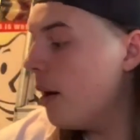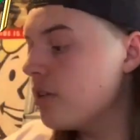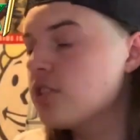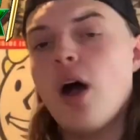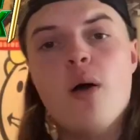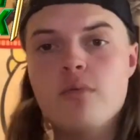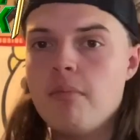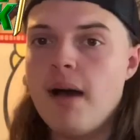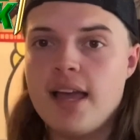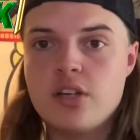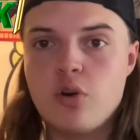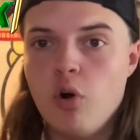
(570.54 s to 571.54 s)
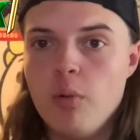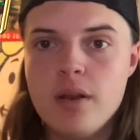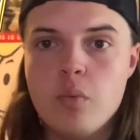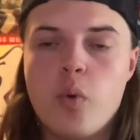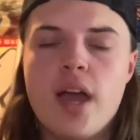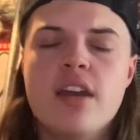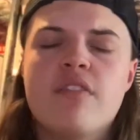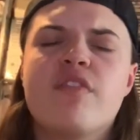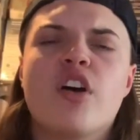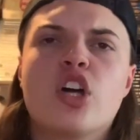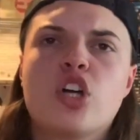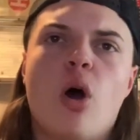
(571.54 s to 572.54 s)
Don't make Corbin win,
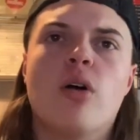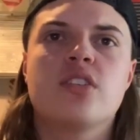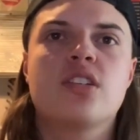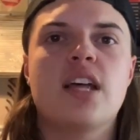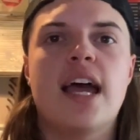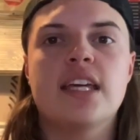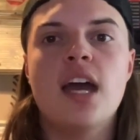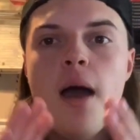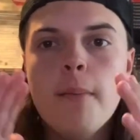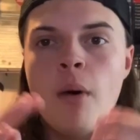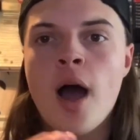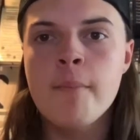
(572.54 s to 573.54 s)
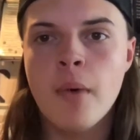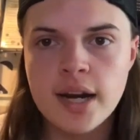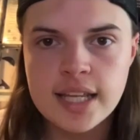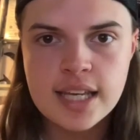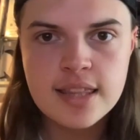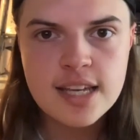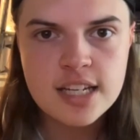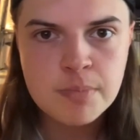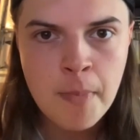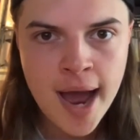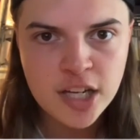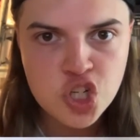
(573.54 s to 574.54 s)
for God's sake. My money in this
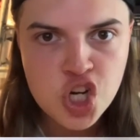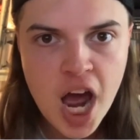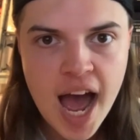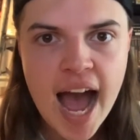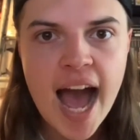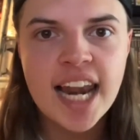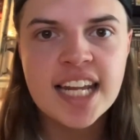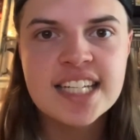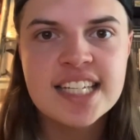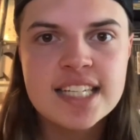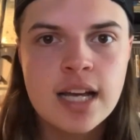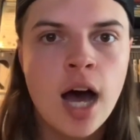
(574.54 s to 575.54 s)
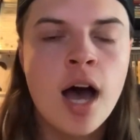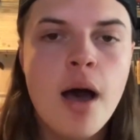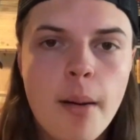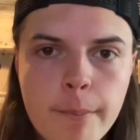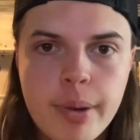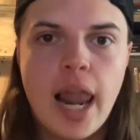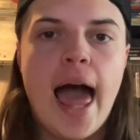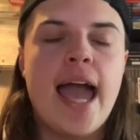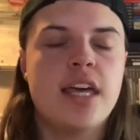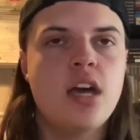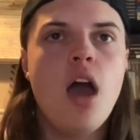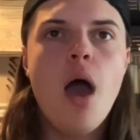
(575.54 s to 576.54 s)
match, Aleister
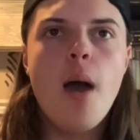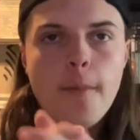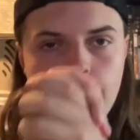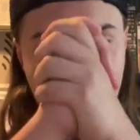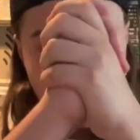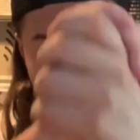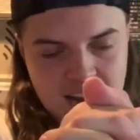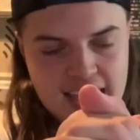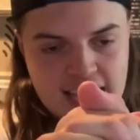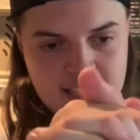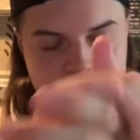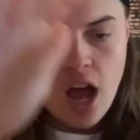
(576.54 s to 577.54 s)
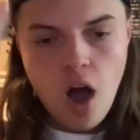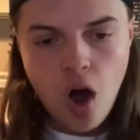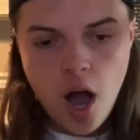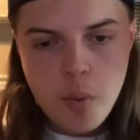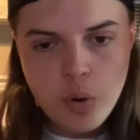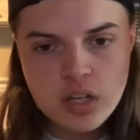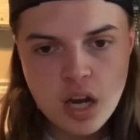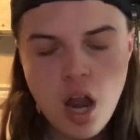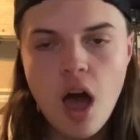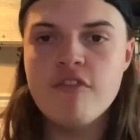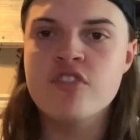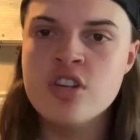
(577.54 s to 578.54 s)
Black. Please, I would
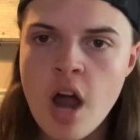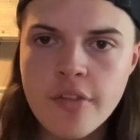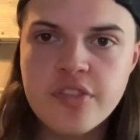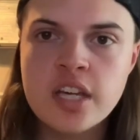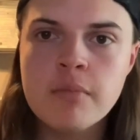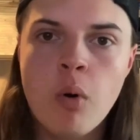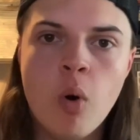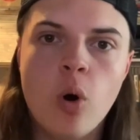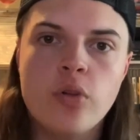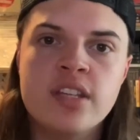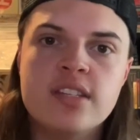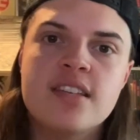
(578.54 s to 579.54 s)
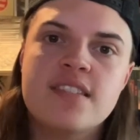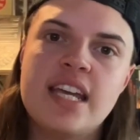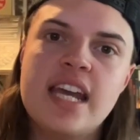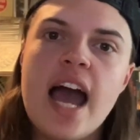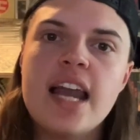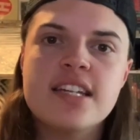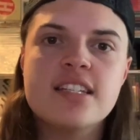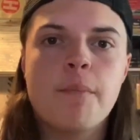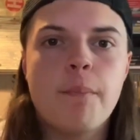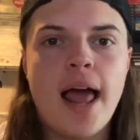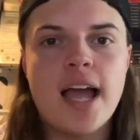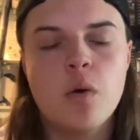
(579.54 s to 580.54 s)
love nothing more than to see
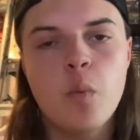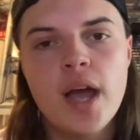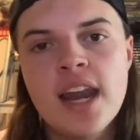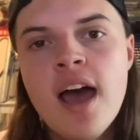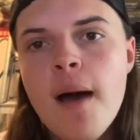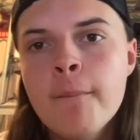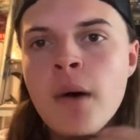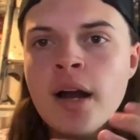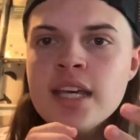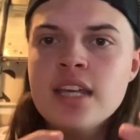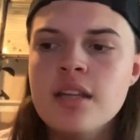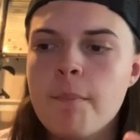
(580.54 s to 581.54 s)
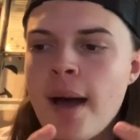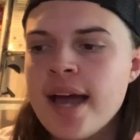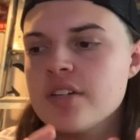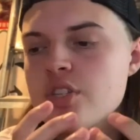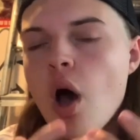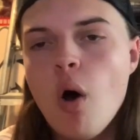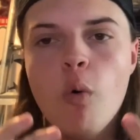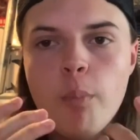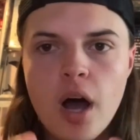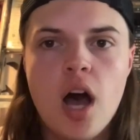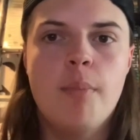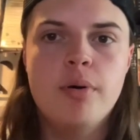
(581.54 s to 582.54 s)
Aleister Black win. Money in the Bank's whole
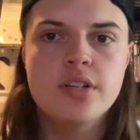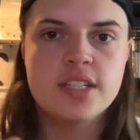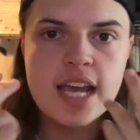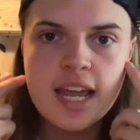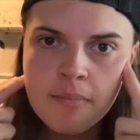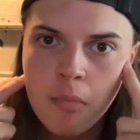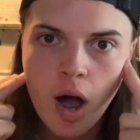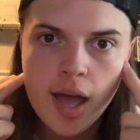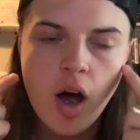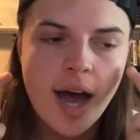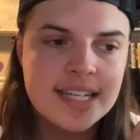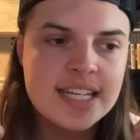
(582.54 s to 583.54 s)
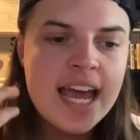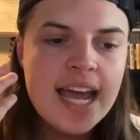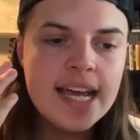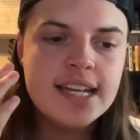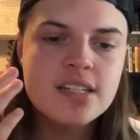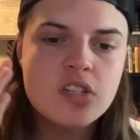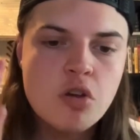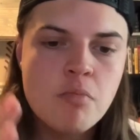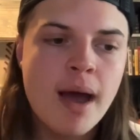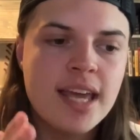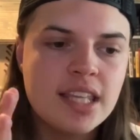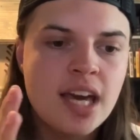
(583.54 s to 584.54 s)
purpose, in my eyes, is to
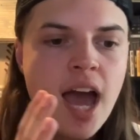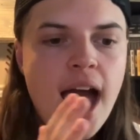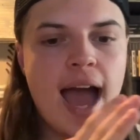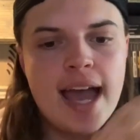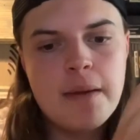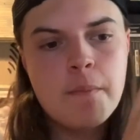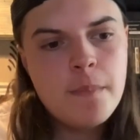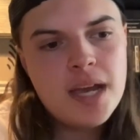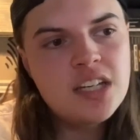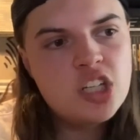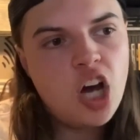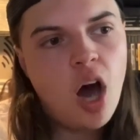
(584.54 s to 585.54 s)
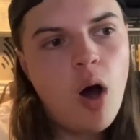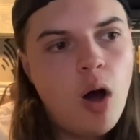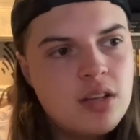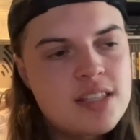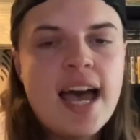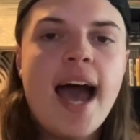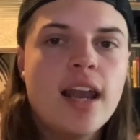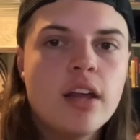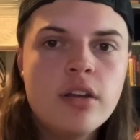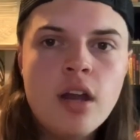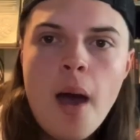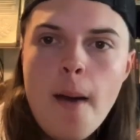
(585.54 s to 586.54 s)
make a mid-card
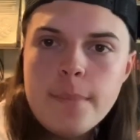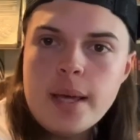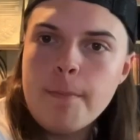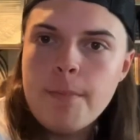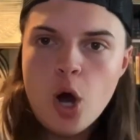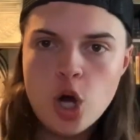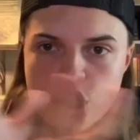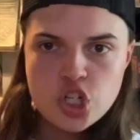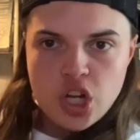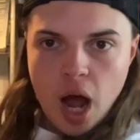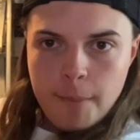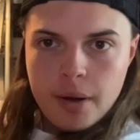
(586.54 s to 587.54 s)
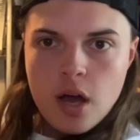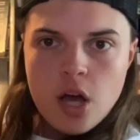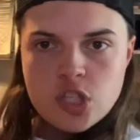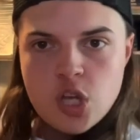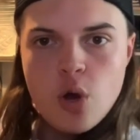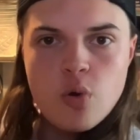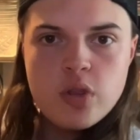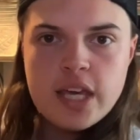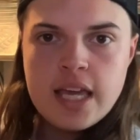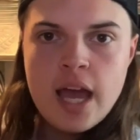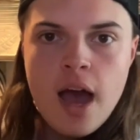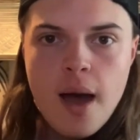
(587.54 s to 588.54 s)
talent be pushed up to
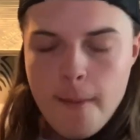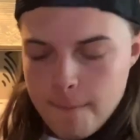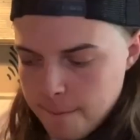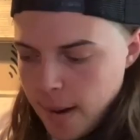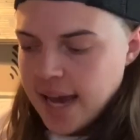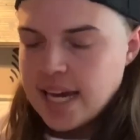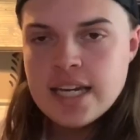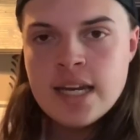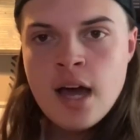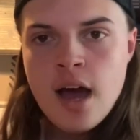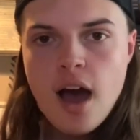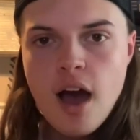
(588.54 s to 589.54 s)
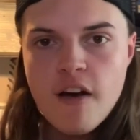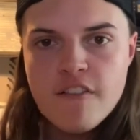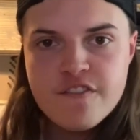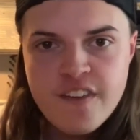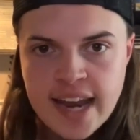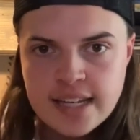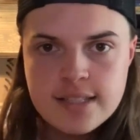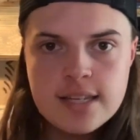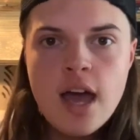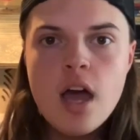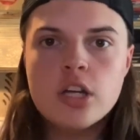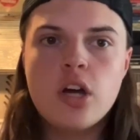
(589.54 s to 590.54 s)
the main event.
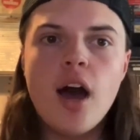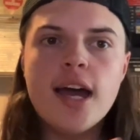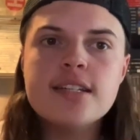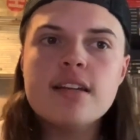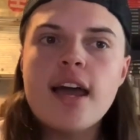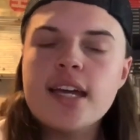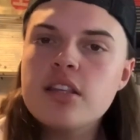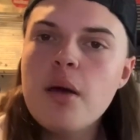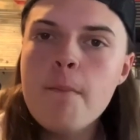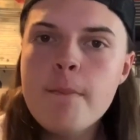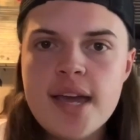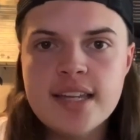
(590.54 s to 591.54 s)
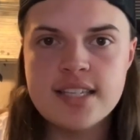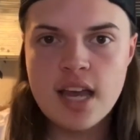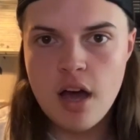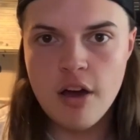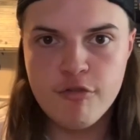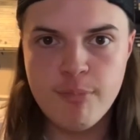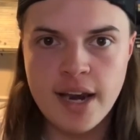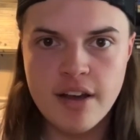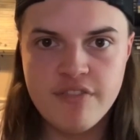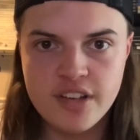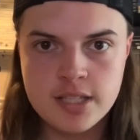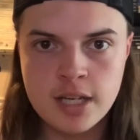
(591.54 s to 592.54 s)
Guys like The Miz have
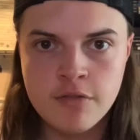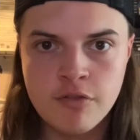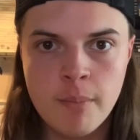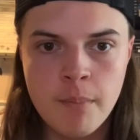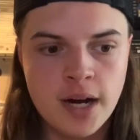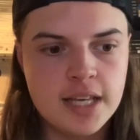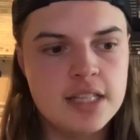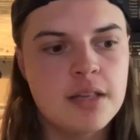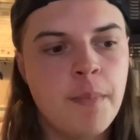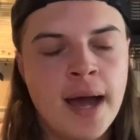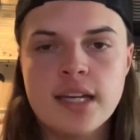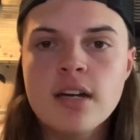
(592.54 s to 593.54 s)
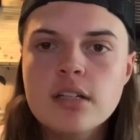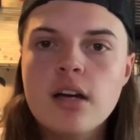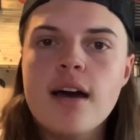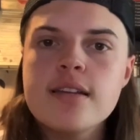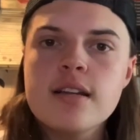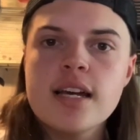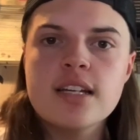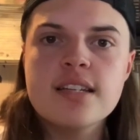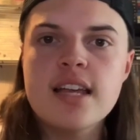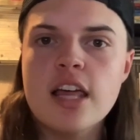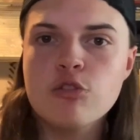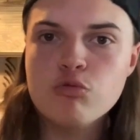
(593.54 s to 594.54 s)
benefited from Money in the Bank. Guys like
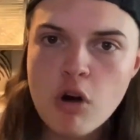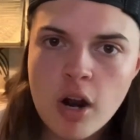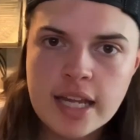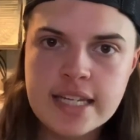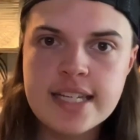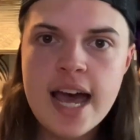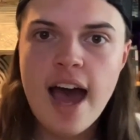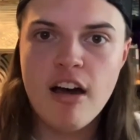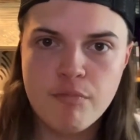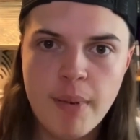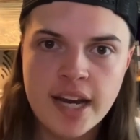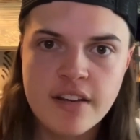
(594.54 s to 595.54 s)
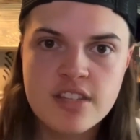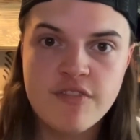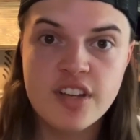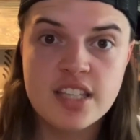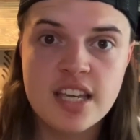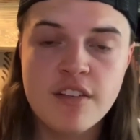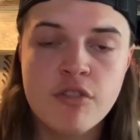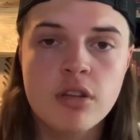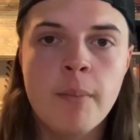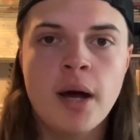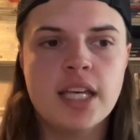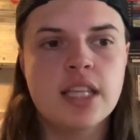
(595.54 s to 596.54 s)
Seth Rollins have benefited from the
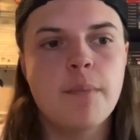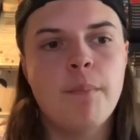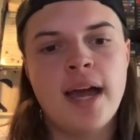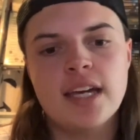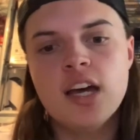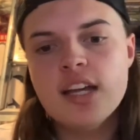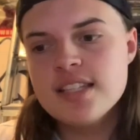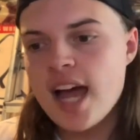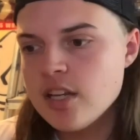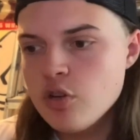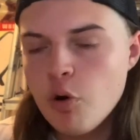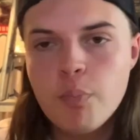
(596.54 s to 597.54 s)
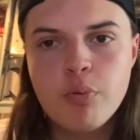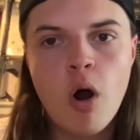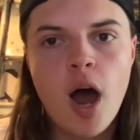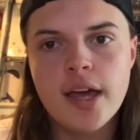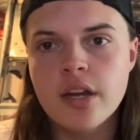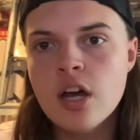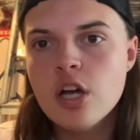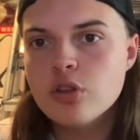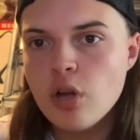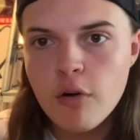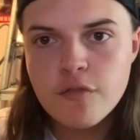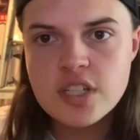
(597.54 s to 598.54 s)
Money in the Bank. Daniel Bryan,
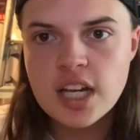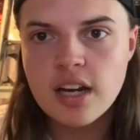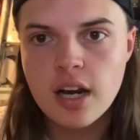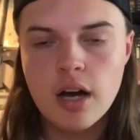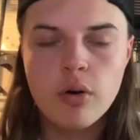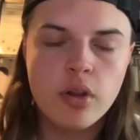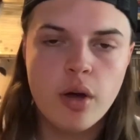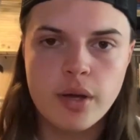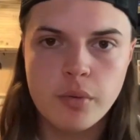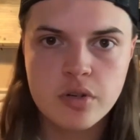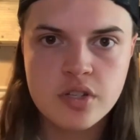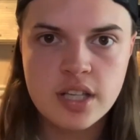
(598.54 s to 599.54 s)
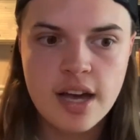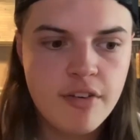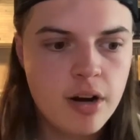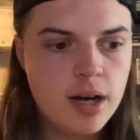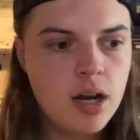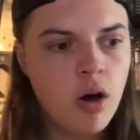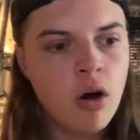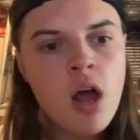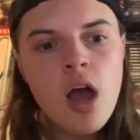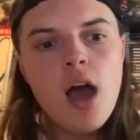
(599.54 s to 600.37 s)
Dolph Ziggler, although he wasn't there very long.